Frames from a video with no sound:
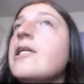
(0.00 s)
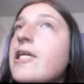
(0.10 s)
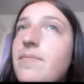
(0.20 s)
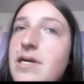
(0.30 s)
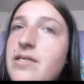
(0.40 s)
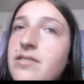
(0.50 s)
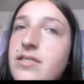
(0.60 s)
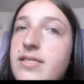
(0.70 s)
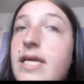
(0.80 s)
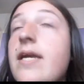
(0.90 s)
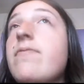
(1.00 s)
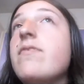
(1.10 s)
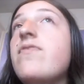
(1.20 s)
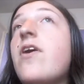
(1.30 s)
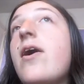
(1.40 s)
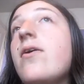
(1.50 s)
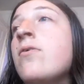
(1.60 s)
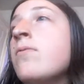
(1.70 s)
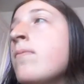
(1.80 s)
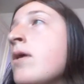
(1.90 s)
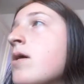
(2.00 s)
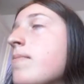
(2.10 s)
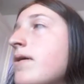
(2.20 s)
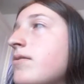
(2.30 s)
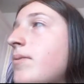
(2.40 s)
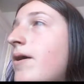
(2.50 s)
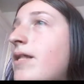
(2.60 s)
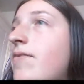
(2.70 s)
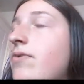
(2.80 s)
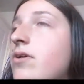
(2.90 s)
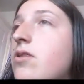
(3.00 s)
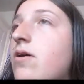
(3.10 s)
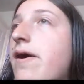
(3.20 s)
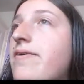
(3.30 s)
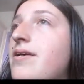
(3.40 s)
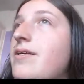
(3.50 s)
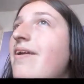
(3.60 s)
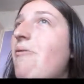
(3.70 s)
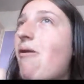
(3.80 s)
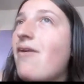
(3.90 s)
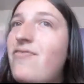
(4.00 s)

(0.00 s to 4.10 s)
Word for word: It managed to save the file, but it was about 11 o'clock. I was like, you know what, I'll